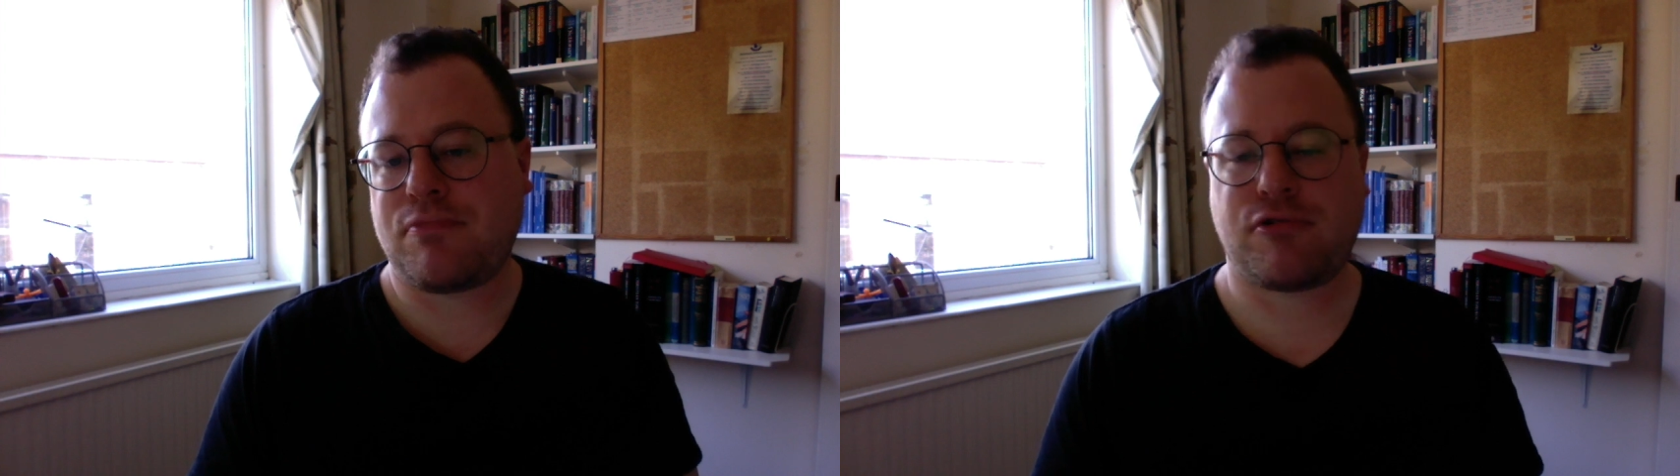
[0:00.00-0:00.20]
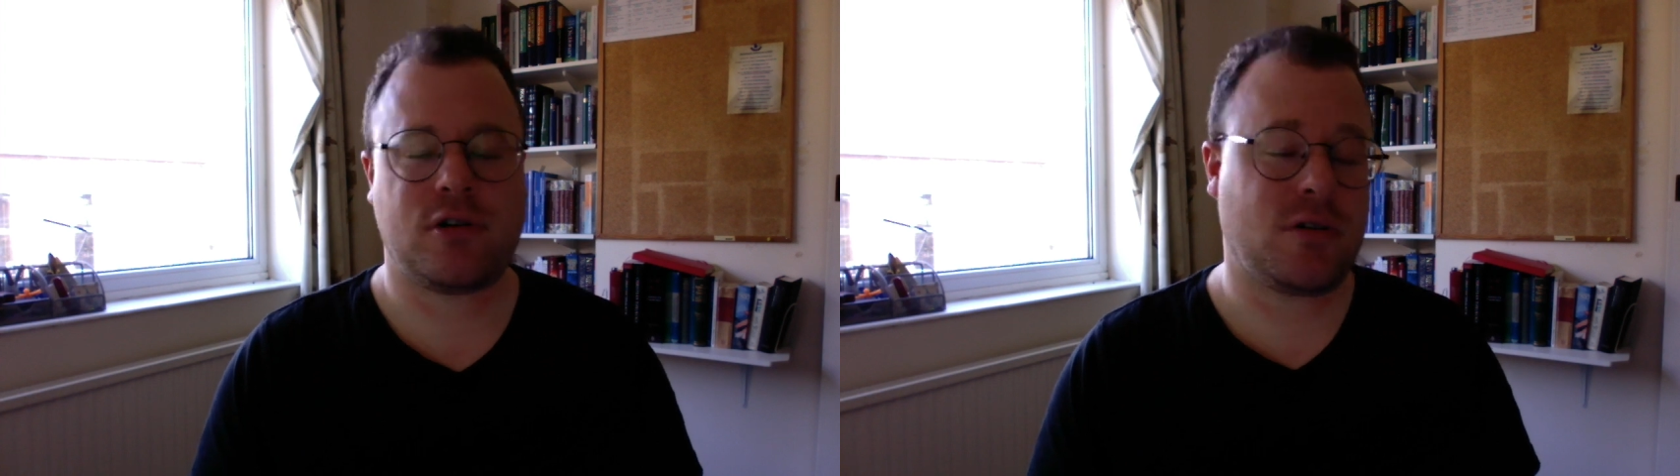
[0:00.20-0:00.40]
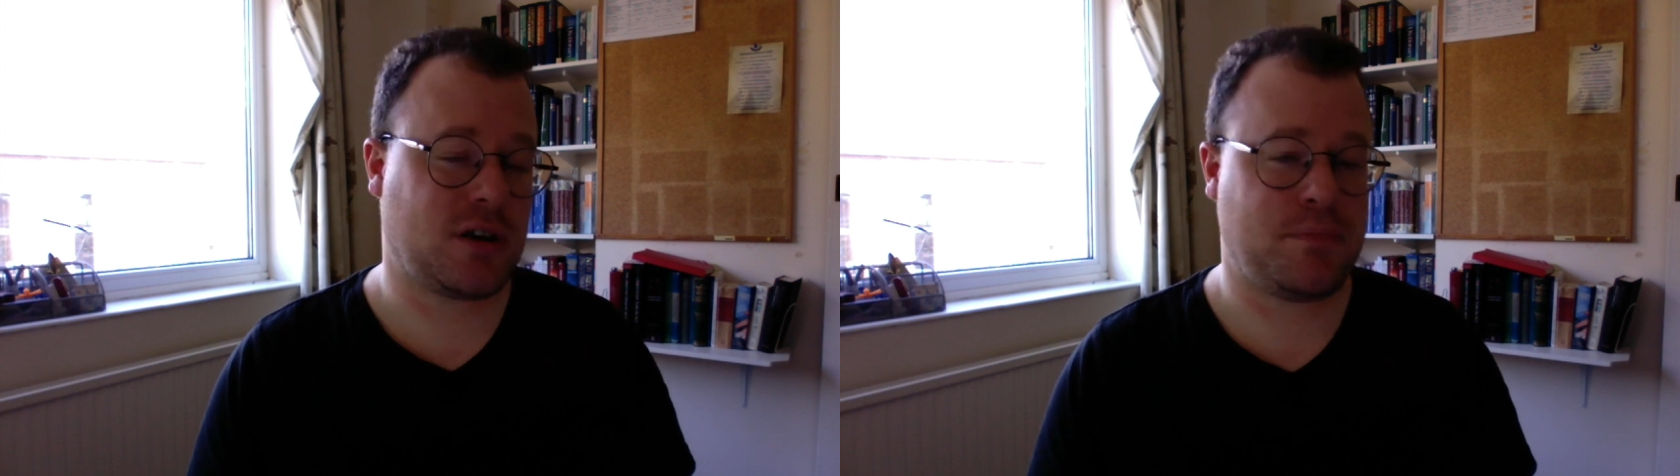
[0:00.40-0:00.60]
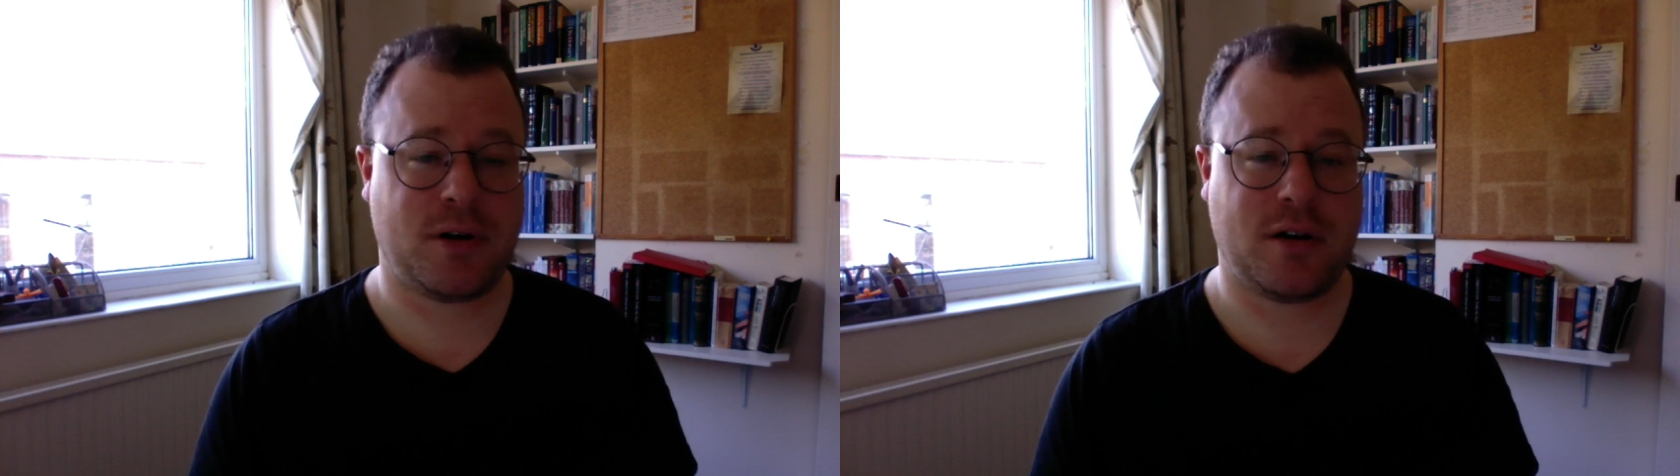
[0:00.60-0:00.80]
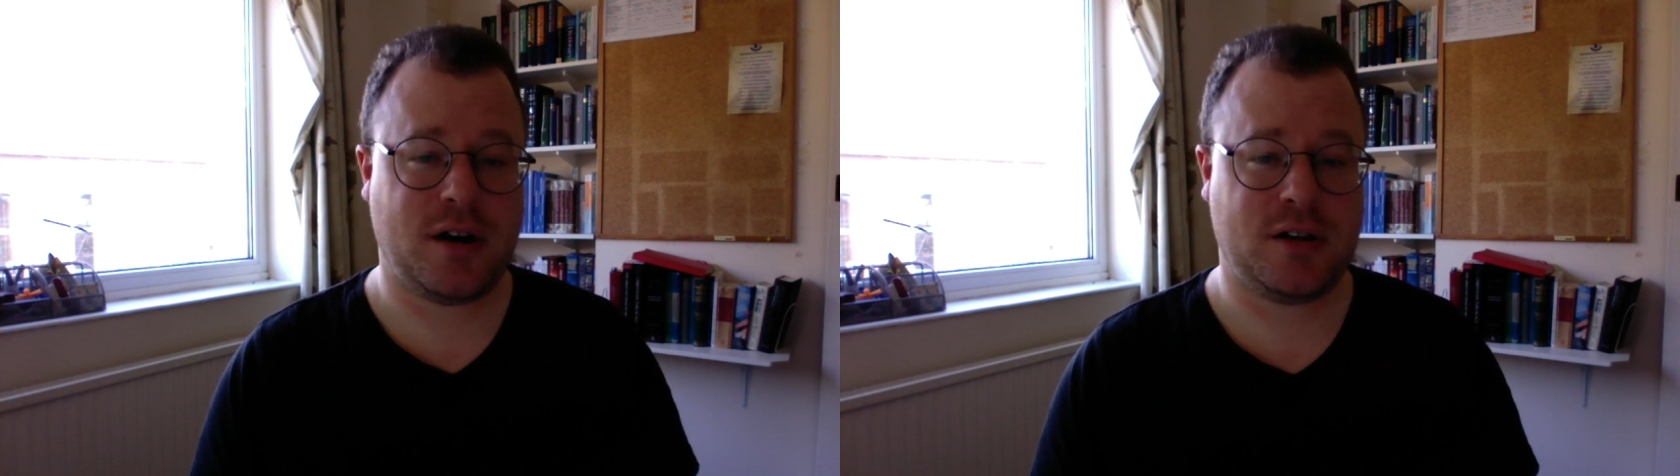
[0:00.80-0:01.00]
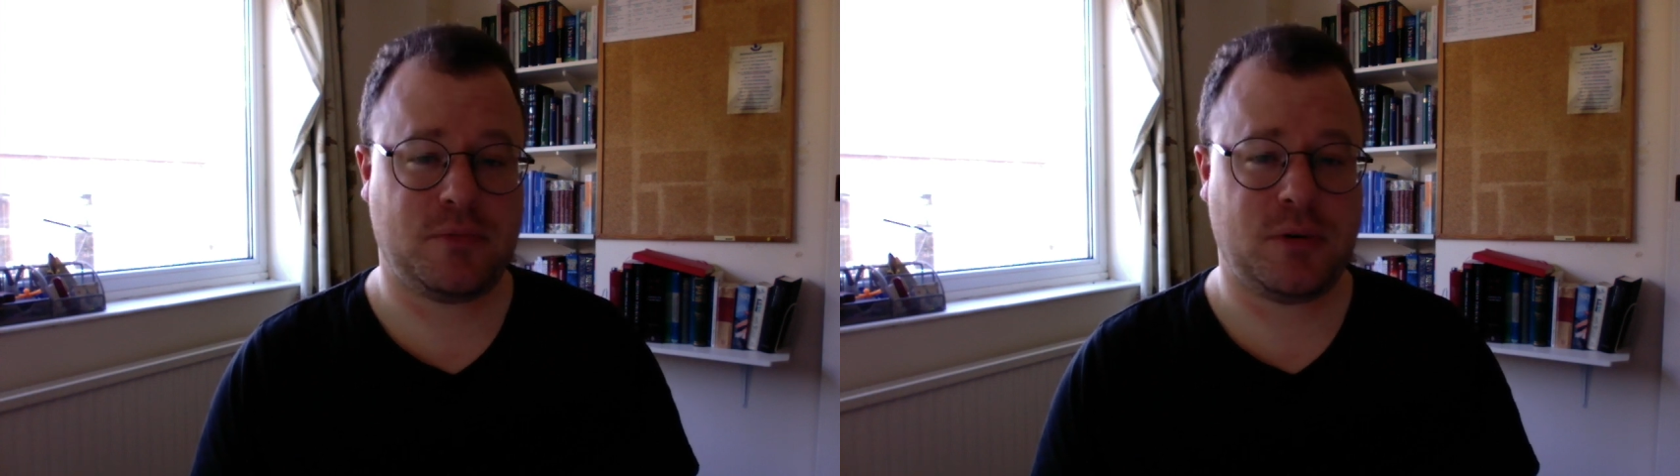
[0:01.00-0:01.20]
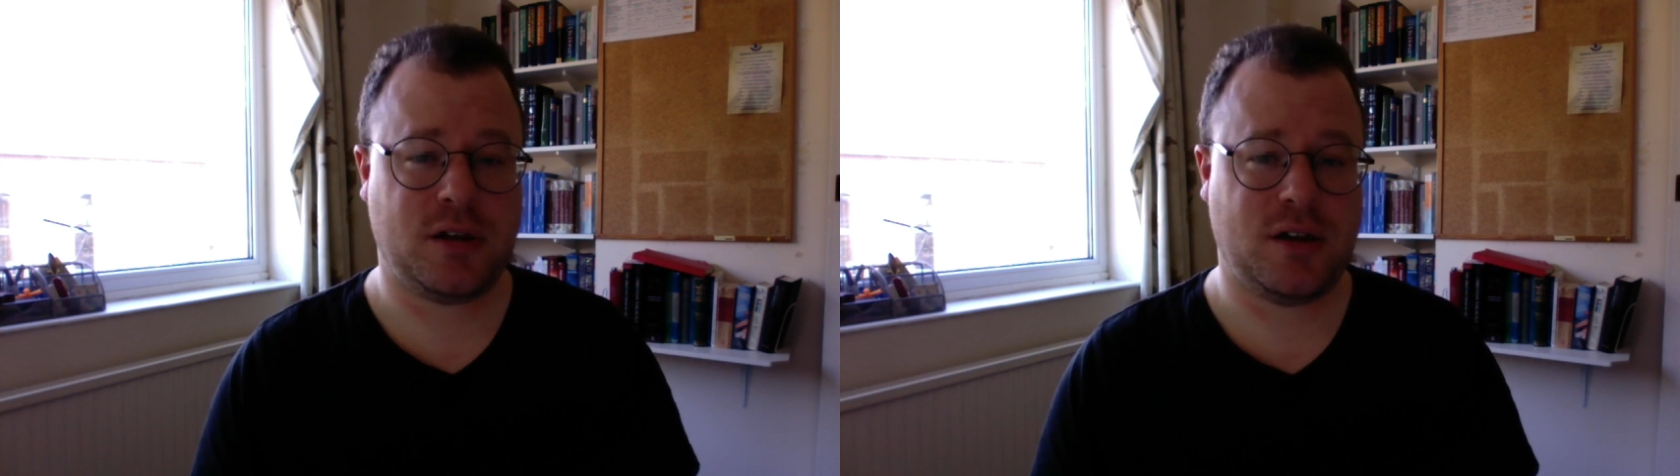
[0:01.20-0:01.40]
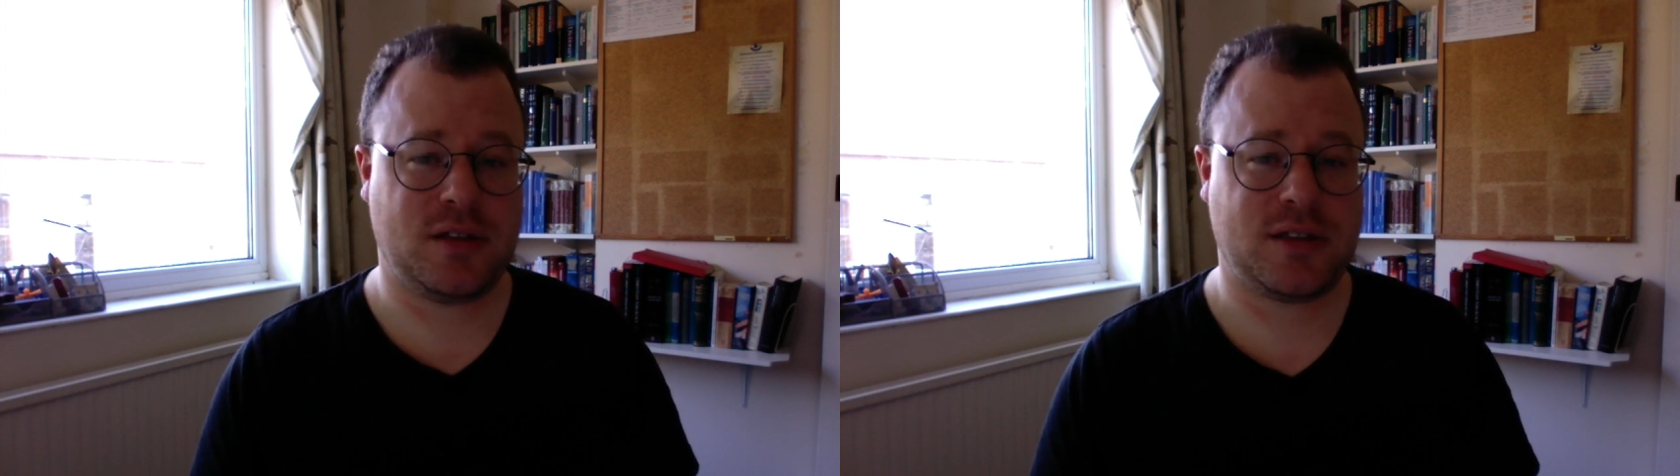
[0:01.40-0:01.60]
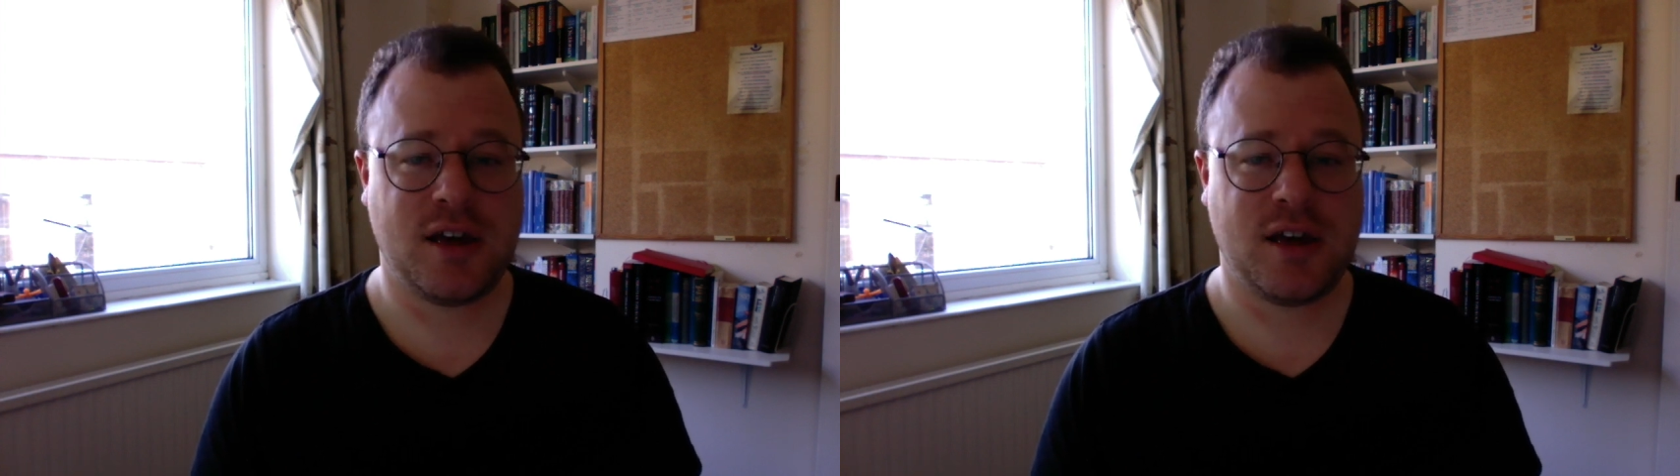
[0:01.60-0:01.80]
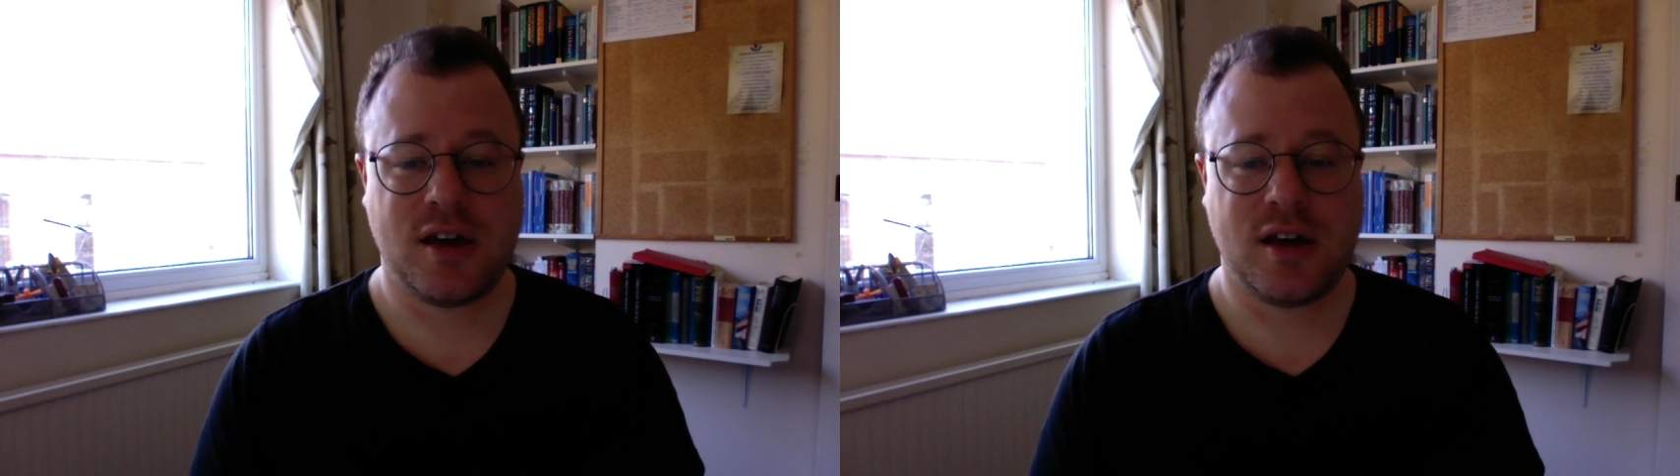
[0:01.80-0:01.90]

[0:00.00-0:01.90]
preoccupied with